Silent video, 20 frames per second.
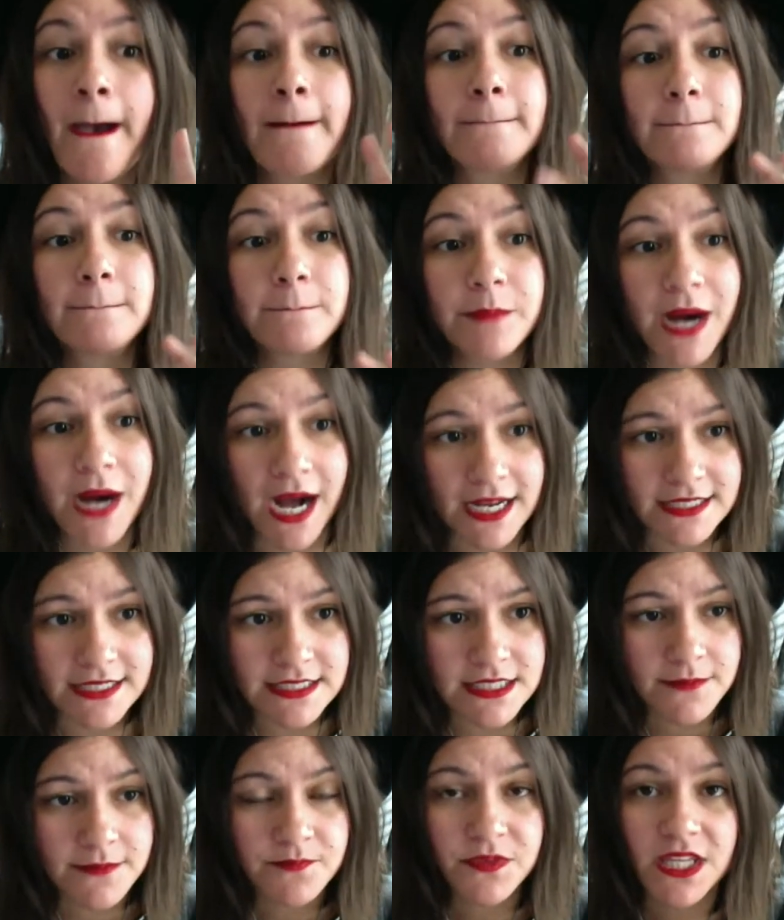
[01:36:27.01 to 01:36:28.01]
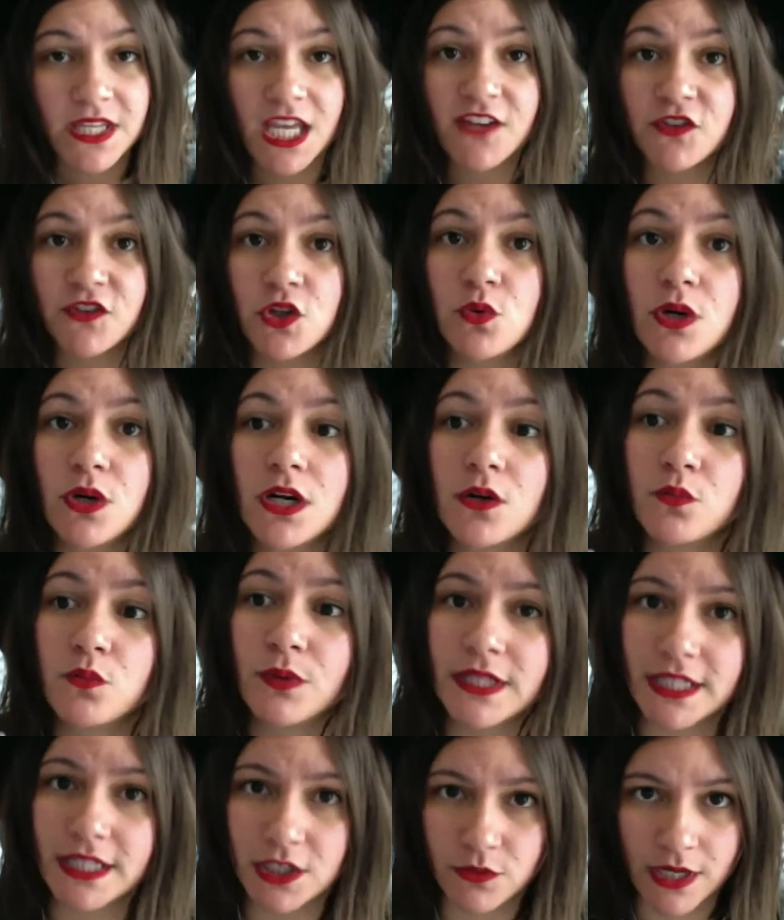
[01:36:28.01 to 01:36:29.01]
But if you are
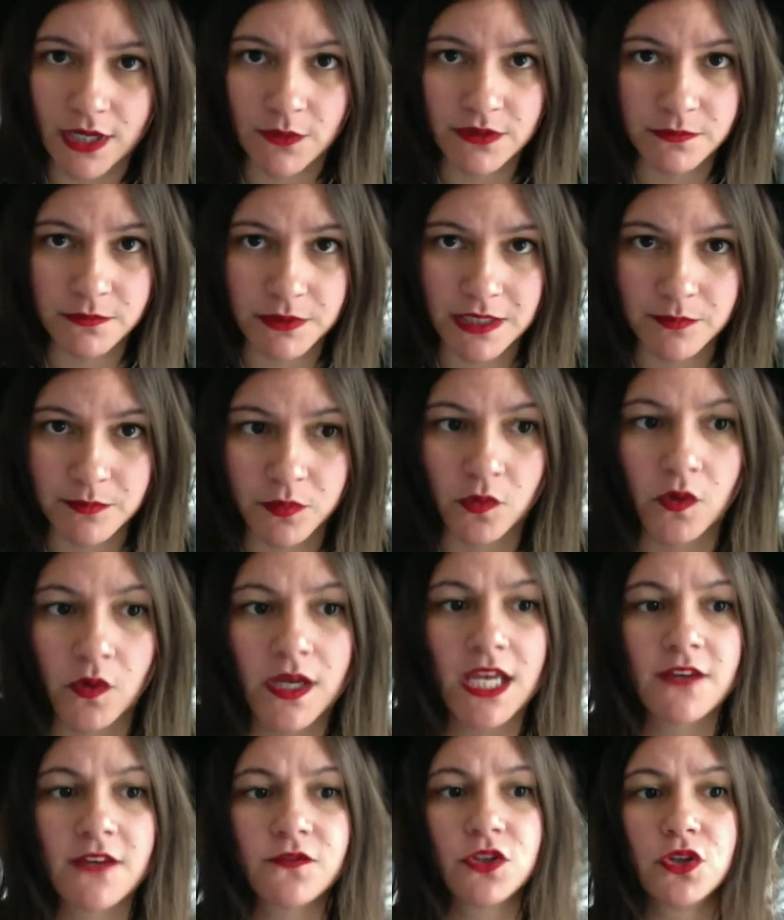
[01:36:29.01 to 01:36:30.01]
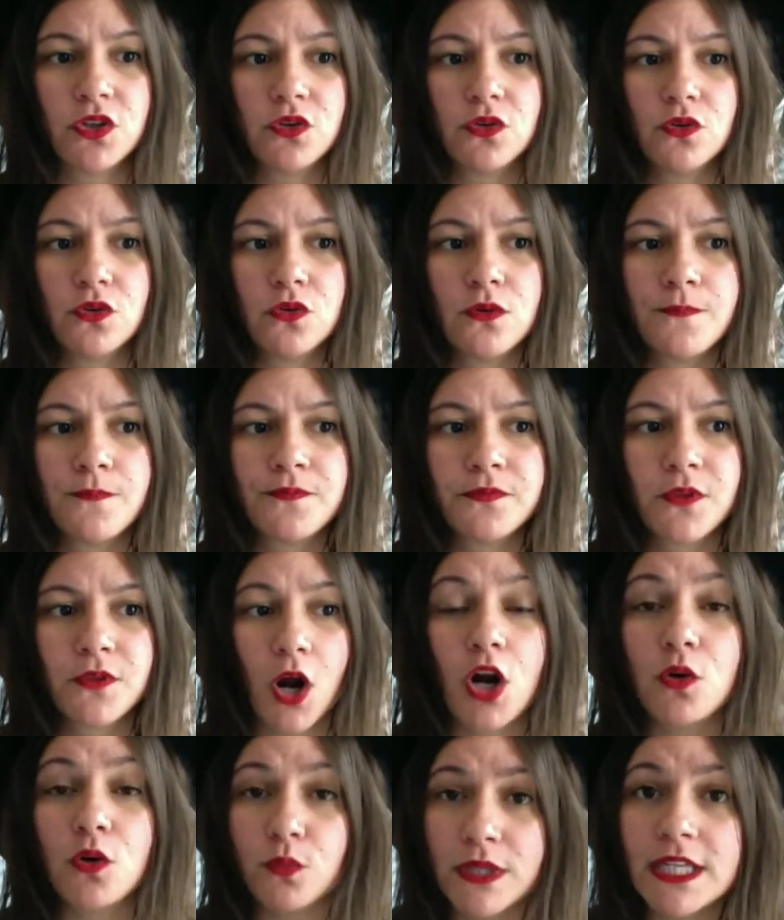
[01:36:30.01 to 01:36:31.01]
really great with people, if you
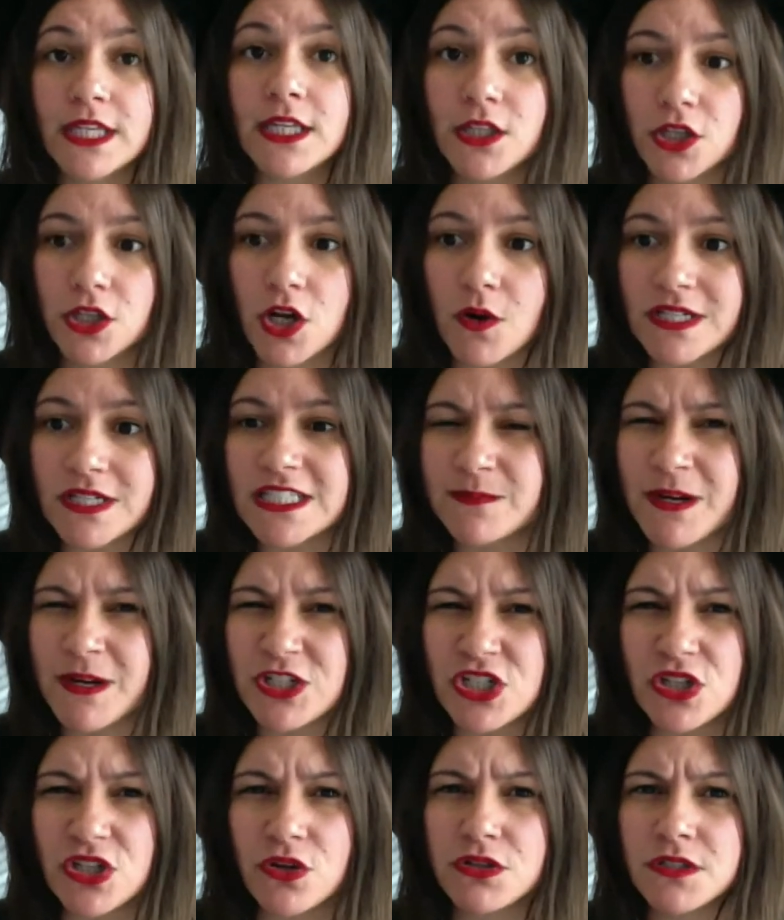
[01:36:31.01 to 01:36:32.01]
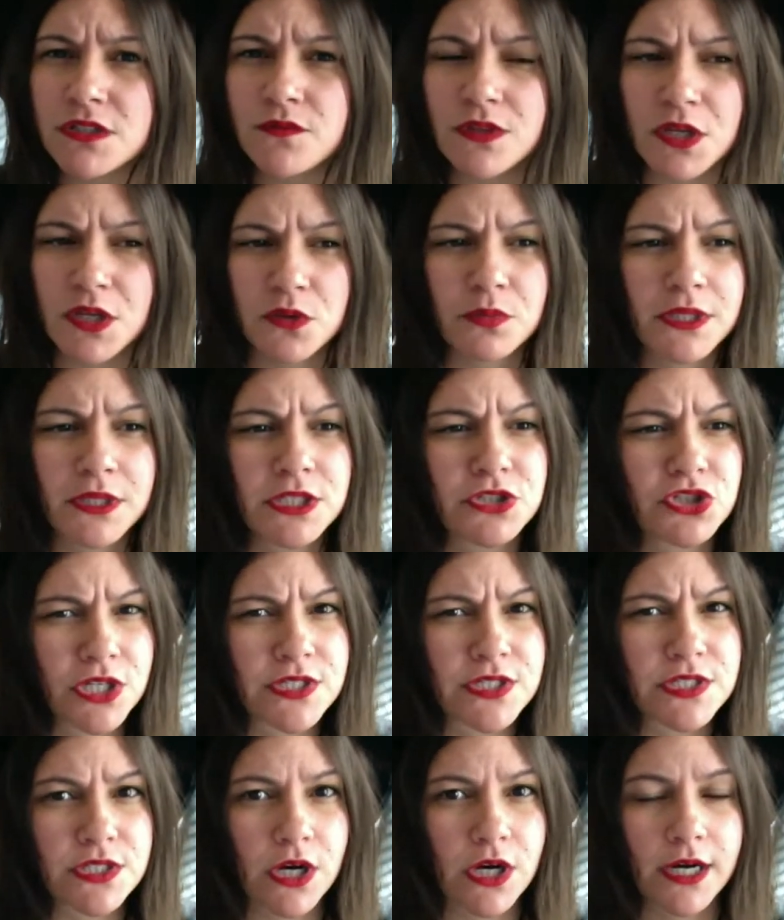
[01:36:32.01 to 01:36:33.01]
are really, you know, especially those of you that are really
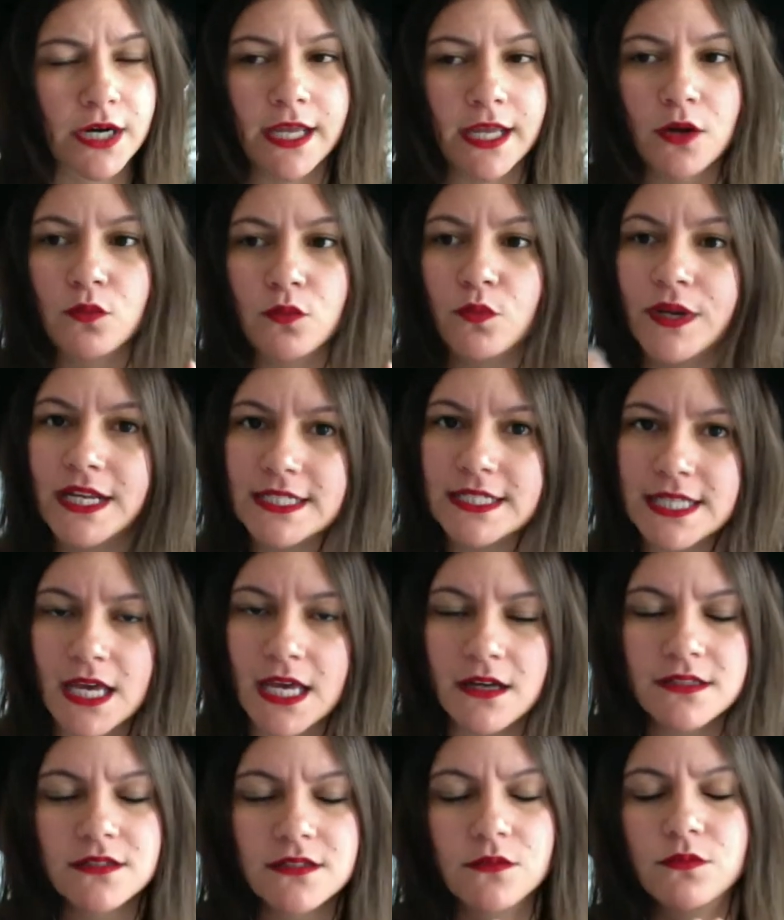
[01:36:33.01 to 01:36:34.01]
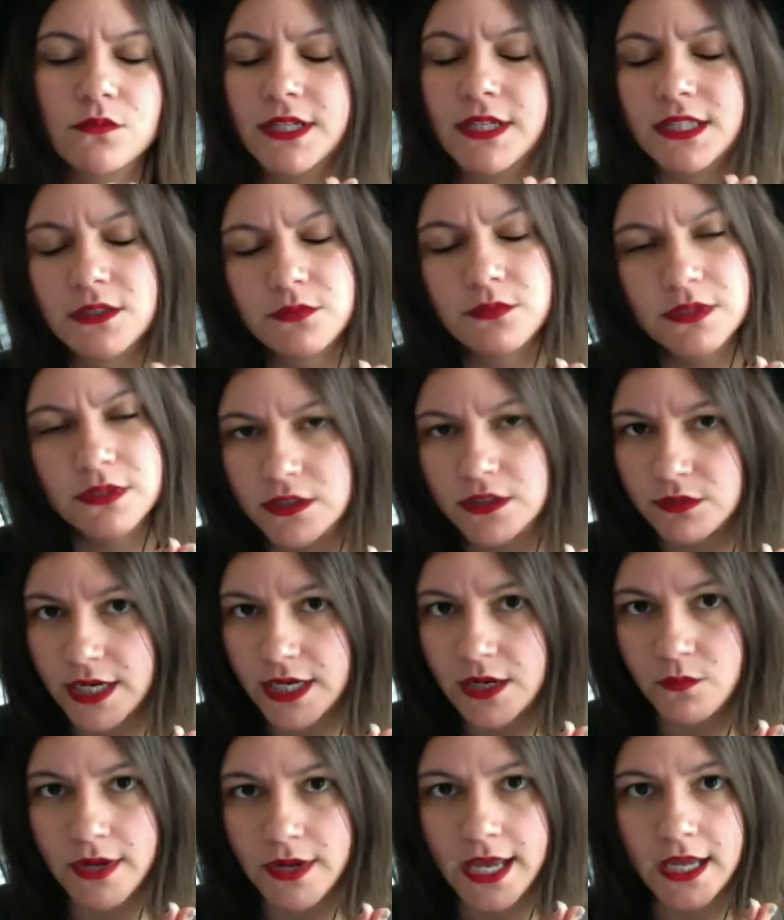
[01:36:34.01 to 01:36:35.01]
just starting, retail is a really really
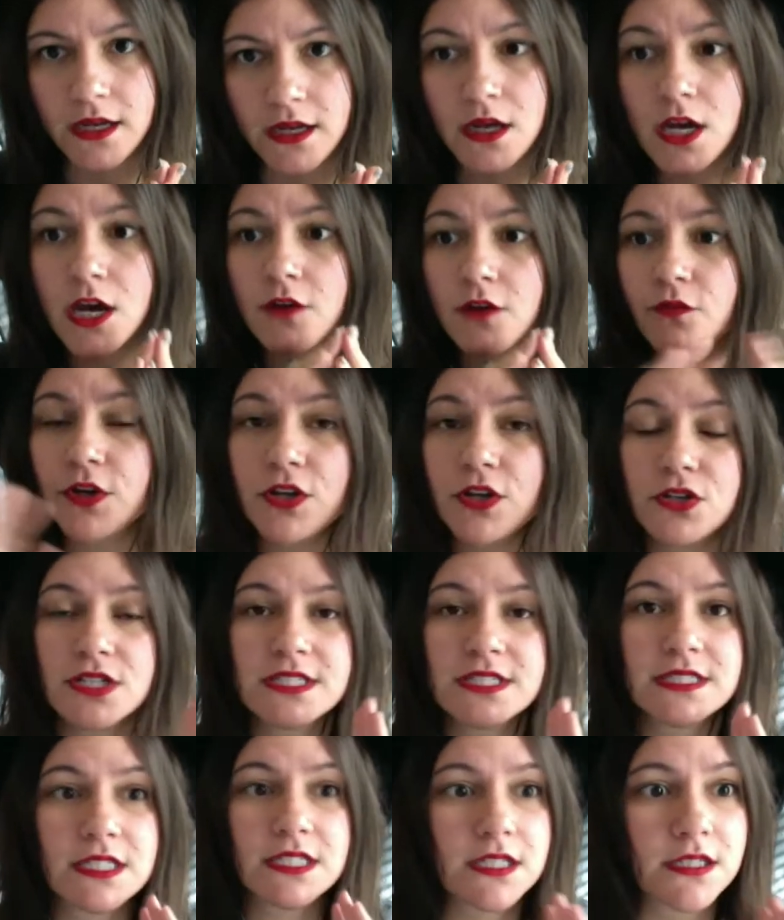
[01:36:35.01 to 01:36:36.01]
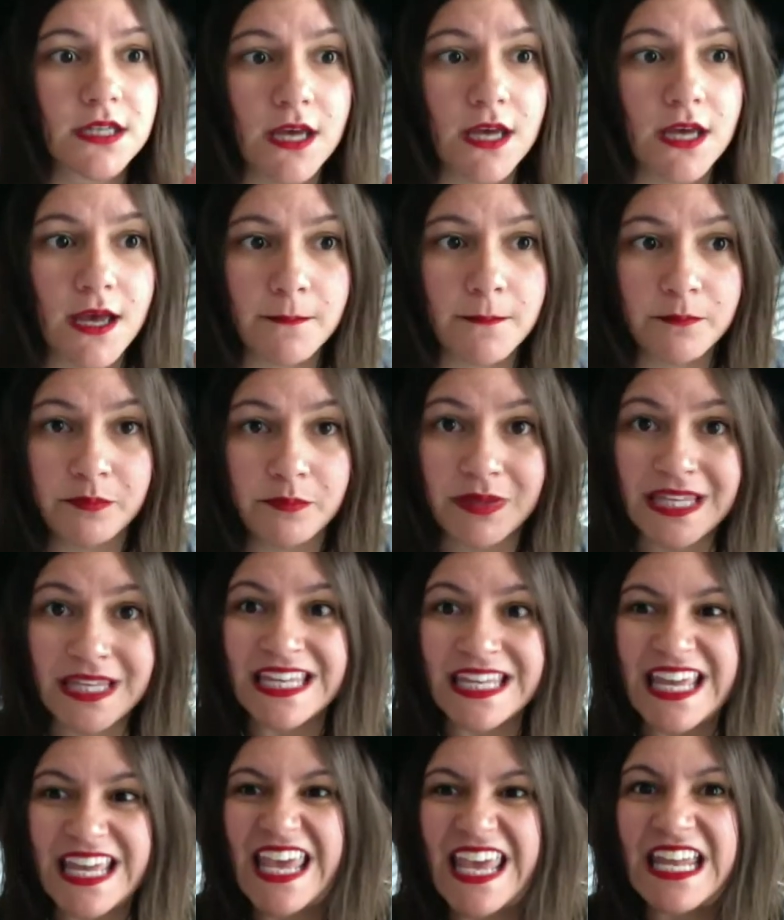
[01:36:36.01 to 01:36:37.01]
great way for you just to
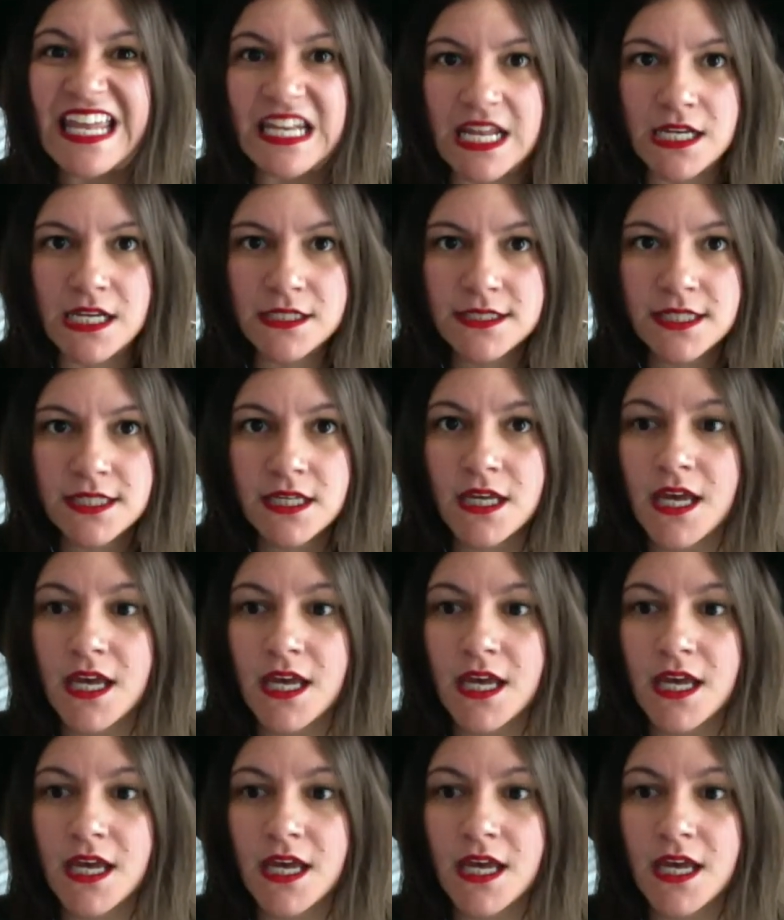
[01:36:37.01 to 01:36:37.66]
be in it.